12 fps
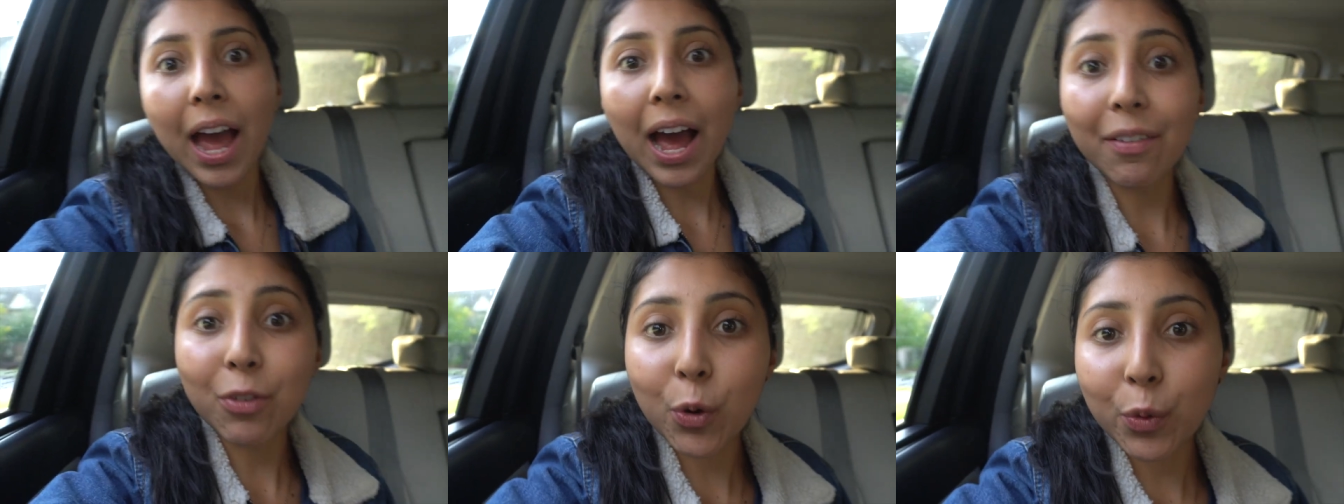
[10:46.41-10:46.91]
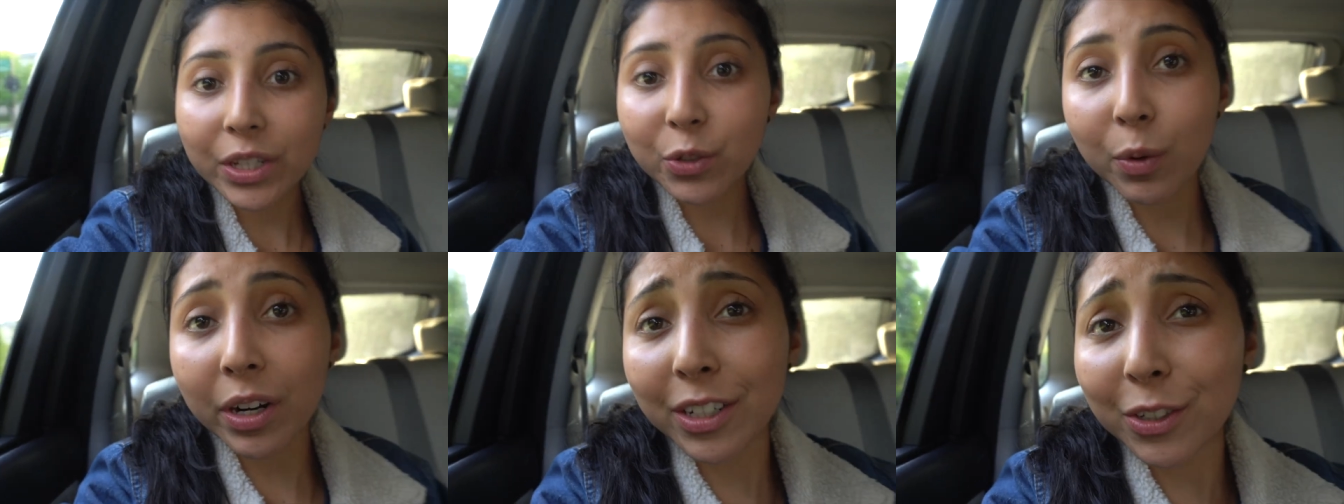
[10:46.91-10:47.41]
I've always
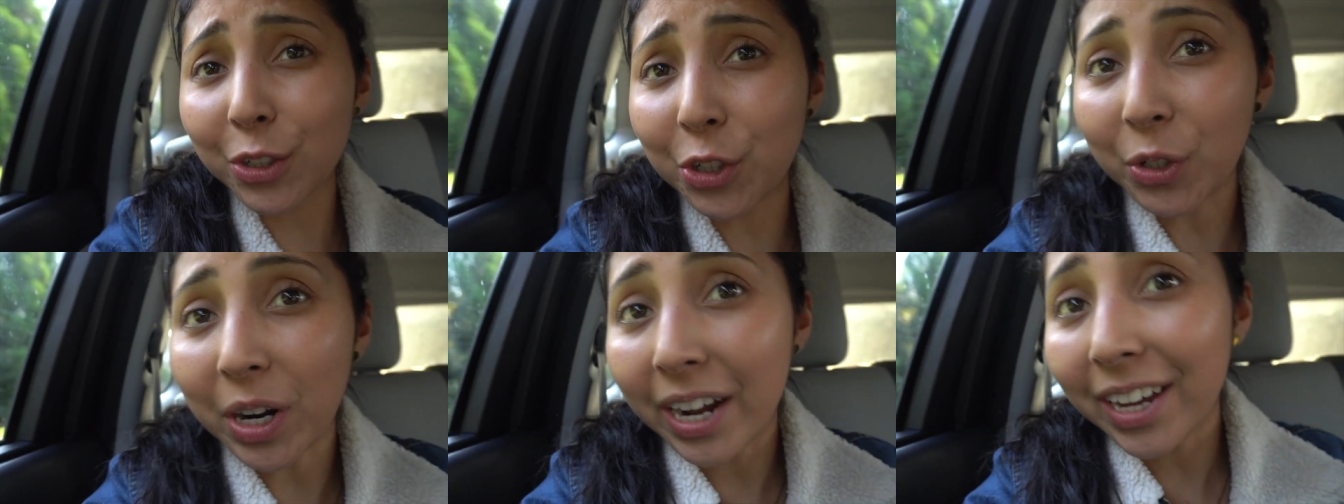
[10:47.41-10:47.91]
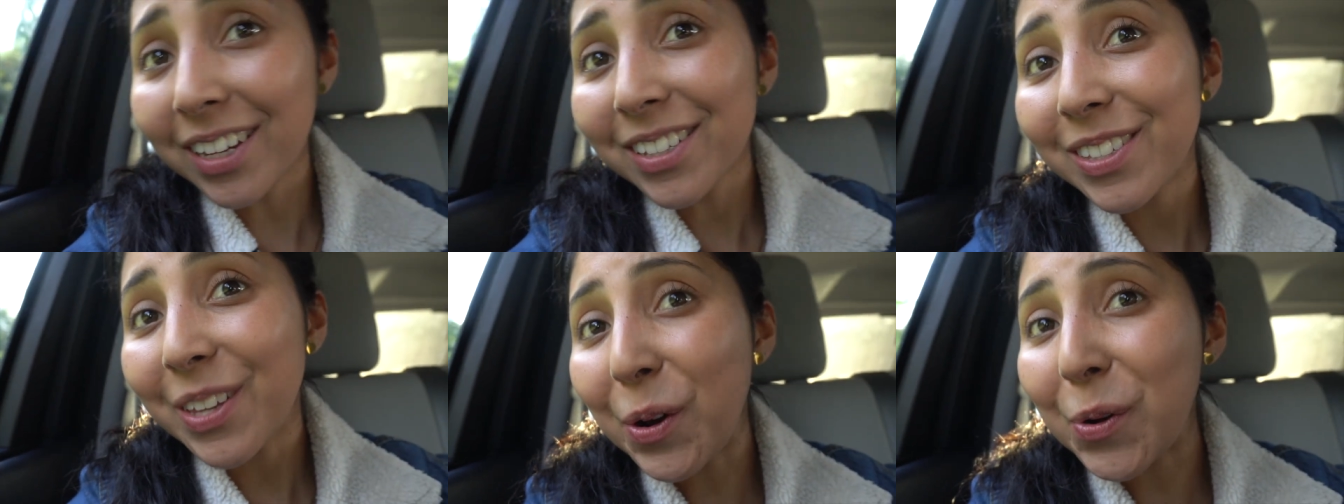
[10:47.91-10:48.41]
wanted to try,
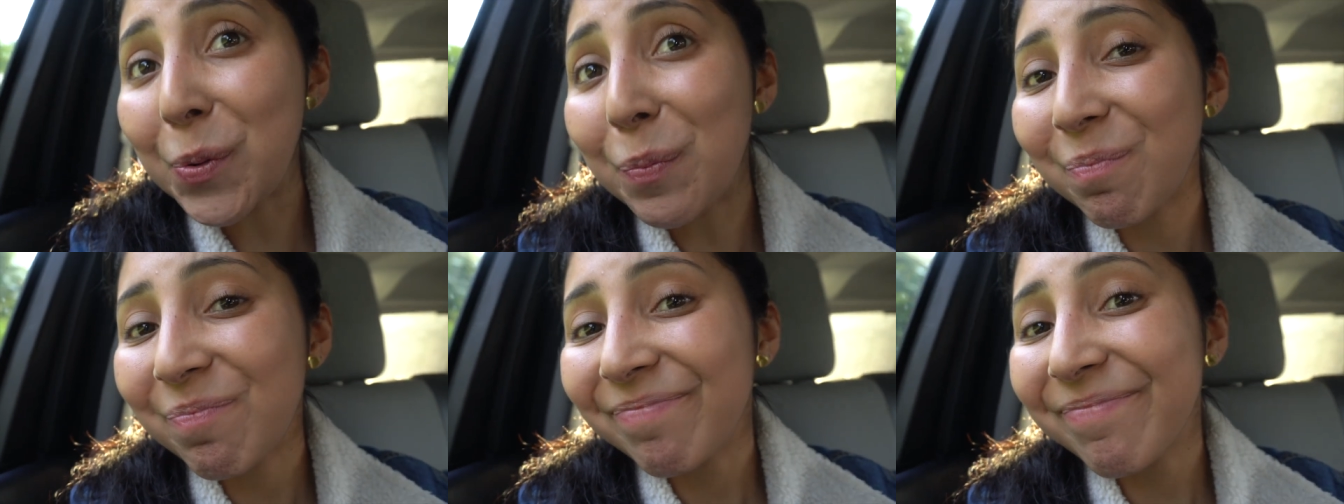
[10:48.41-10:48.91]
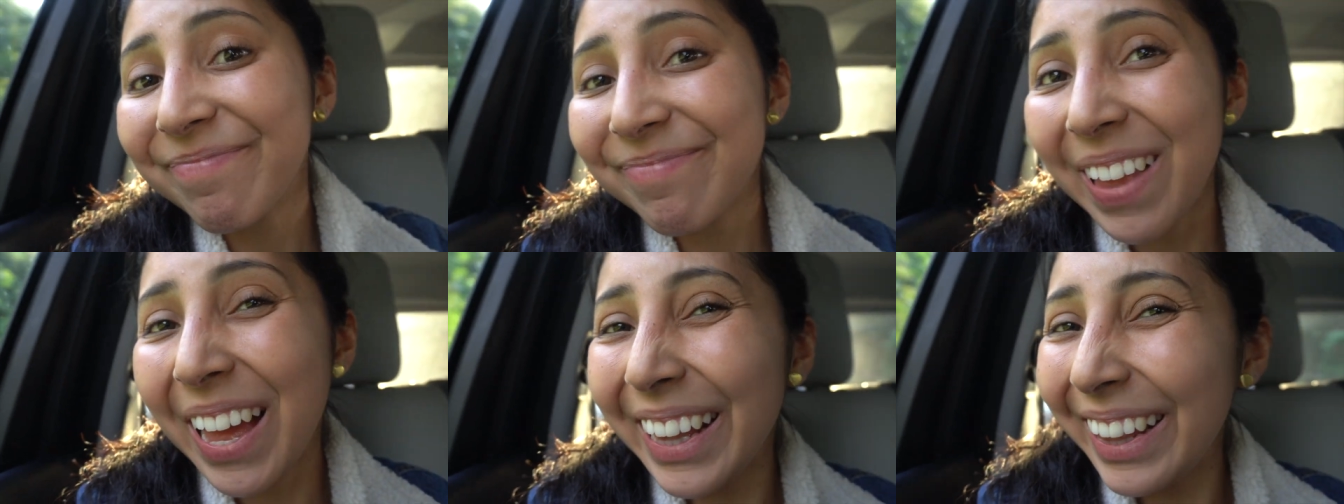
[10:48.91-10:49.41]
so
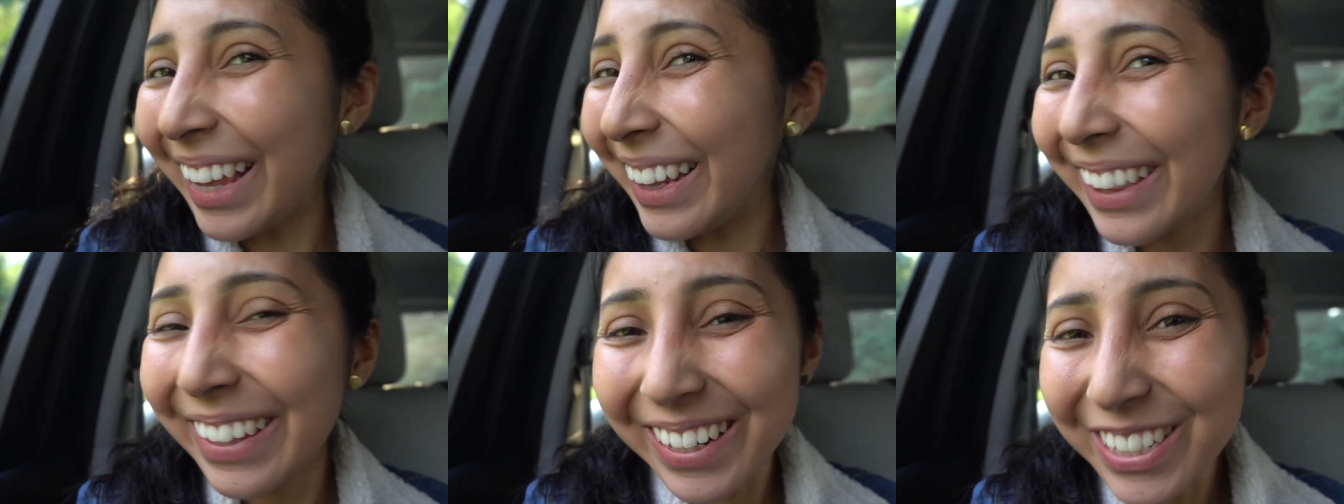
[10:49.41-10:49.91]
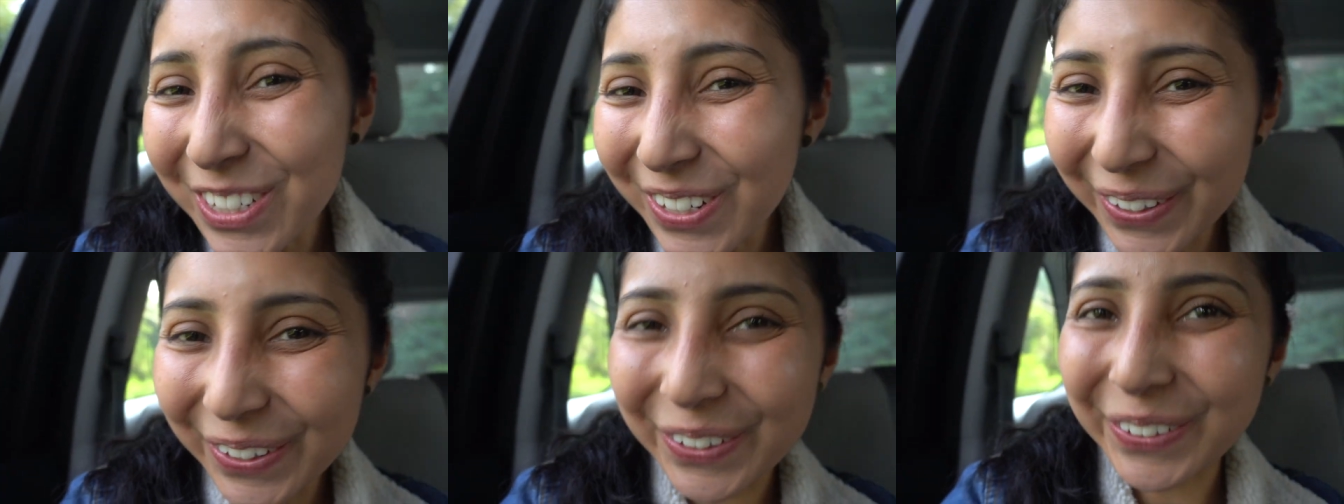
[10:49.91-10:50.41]
I'm gonna
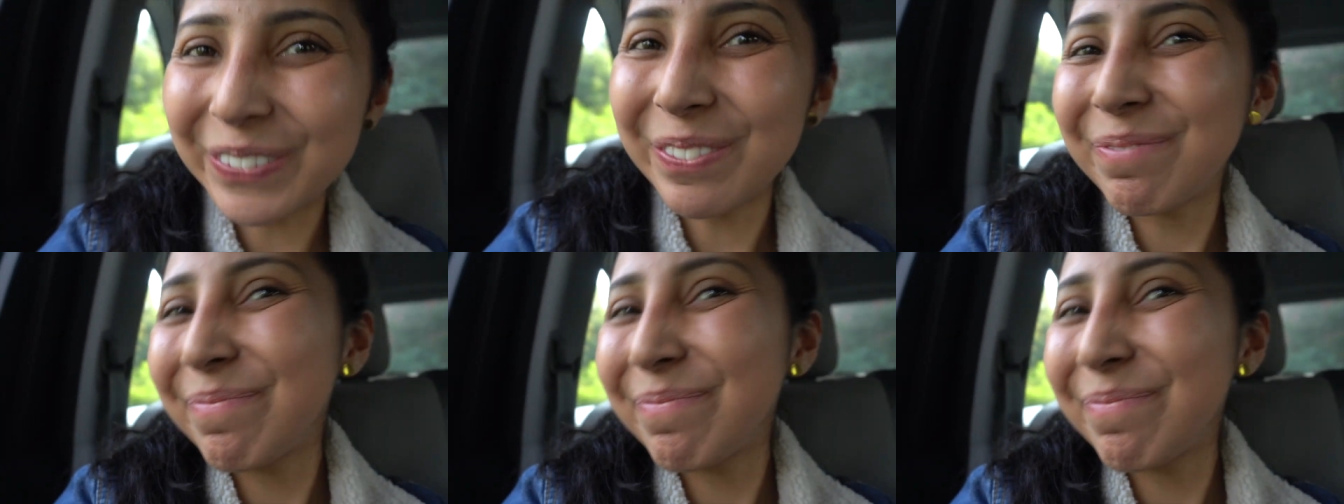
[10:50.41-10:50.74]
show you.